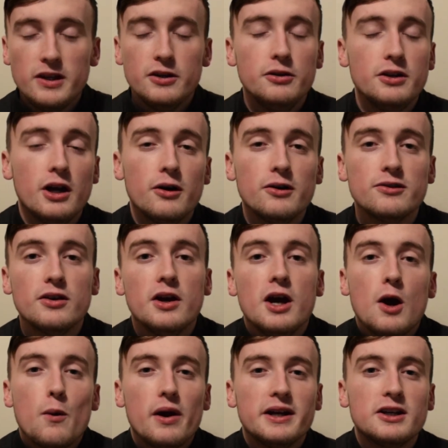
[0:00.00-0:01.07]
who knows
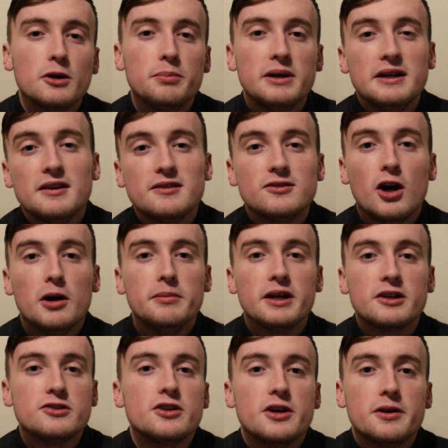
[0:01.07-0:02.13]
where he could be this time
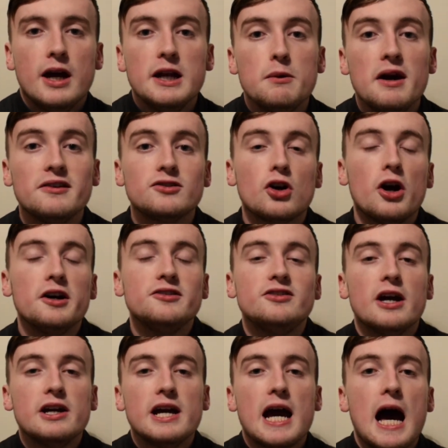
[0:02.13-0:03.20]
next year. Anyways, guys,
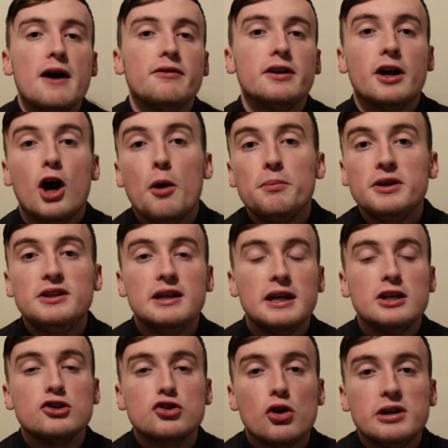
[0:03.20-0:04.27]
there you have it. I hope you did
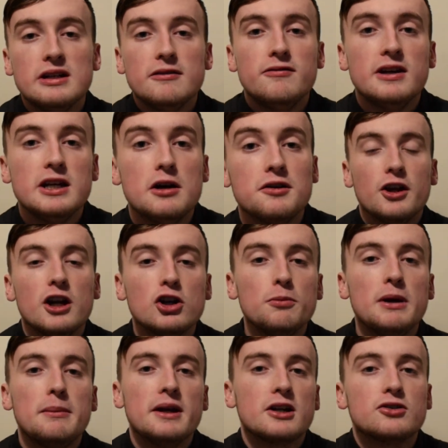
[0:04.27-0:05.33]
enjoy the video. I thought it
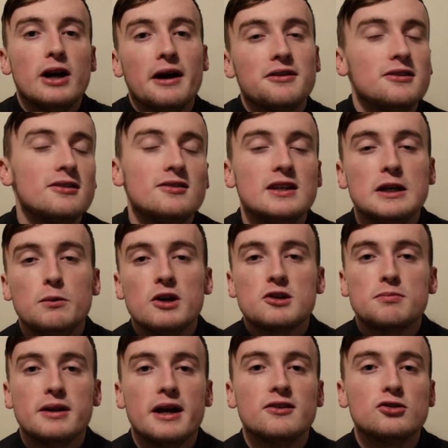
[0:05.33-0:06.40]
could be a bit of crack to see
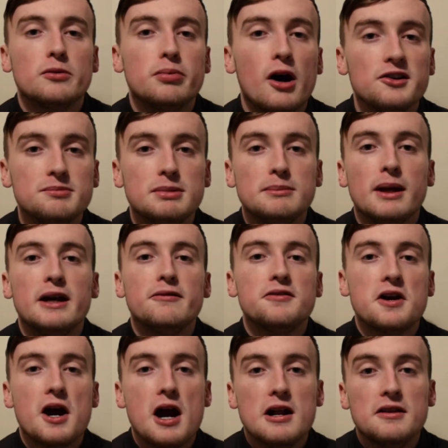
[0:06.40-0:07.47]
which players could possibly play
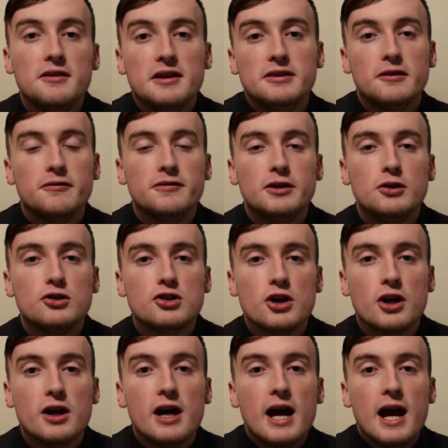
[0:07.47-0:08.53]
for Ireland in the
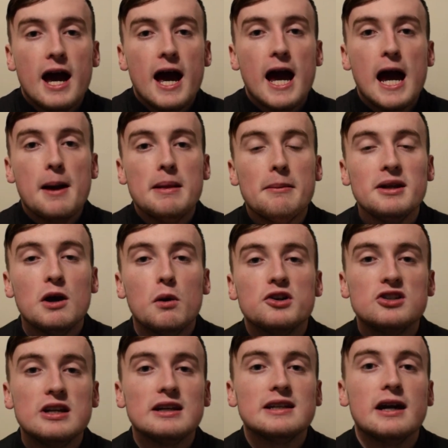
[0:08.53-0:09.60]
future. Let me know what
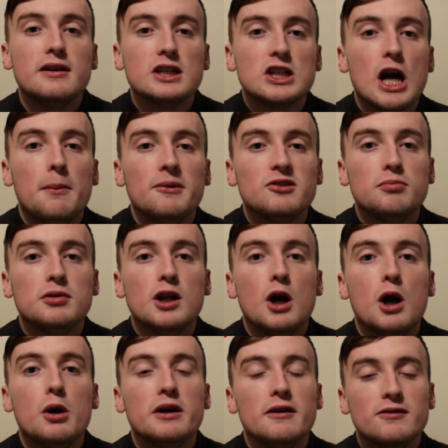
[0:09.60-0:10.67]
you think down in the comments
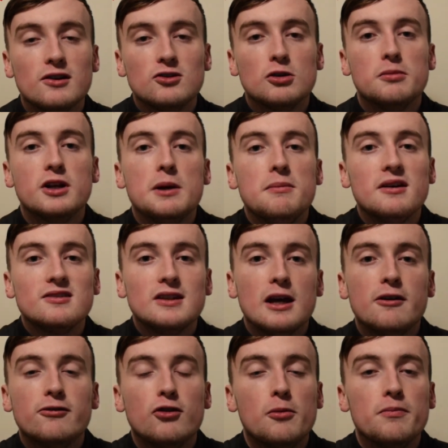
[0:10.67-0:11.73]
below. If there's someone I missed
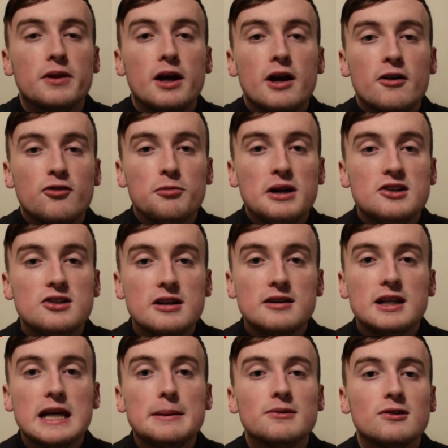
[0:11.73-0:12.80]
out from each of the
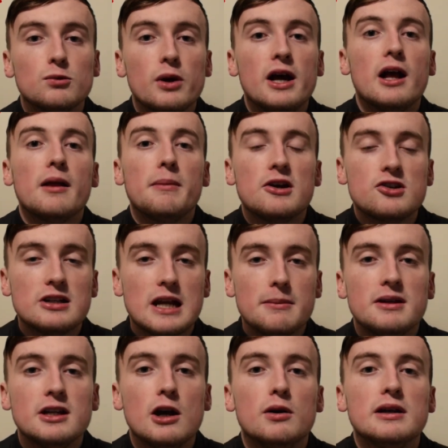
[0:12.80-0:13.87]
teams as well, make sure to let
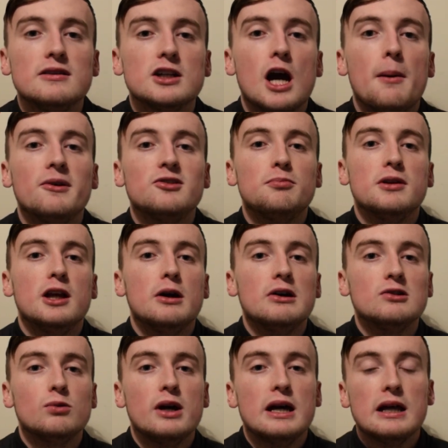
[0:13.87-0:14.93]
me know in the comments below
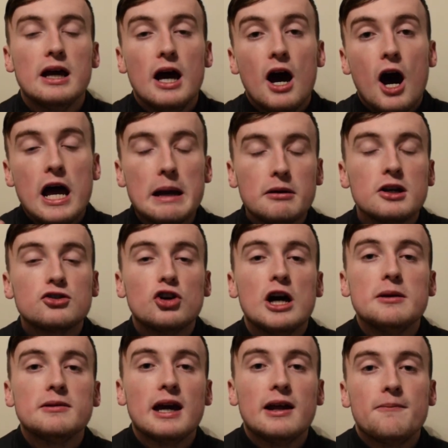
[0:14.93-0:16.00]
as well. I am going to try
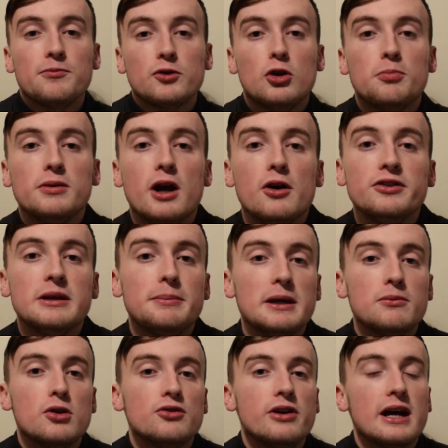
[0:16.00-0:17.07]
and get uploading a
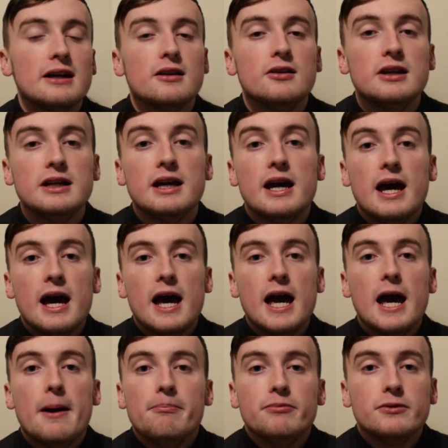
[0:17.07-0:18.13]
bit more regularly.
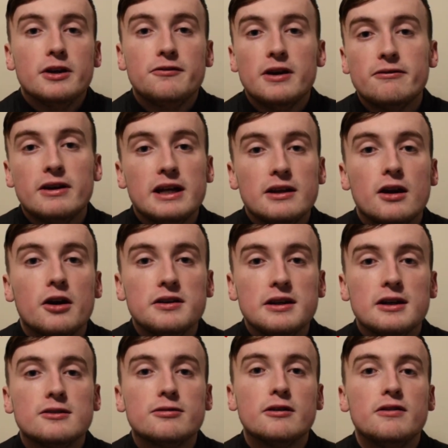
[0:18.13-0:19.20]
If you have any
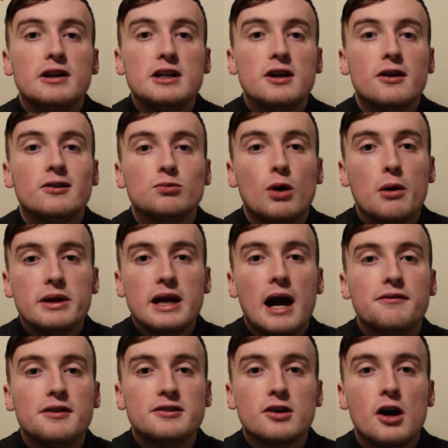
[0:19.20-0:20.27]
ideas for videos while we
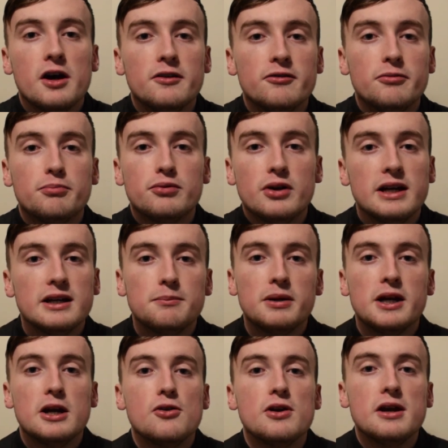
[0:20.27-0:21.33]
have this kind of break
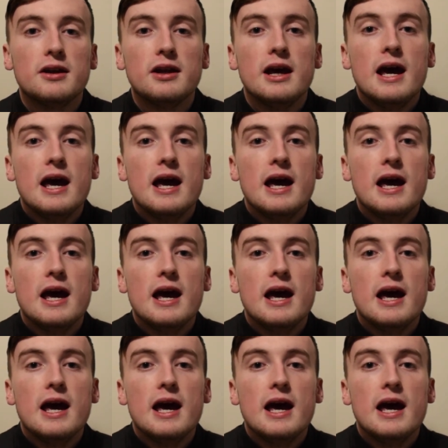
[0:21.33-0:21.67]
period,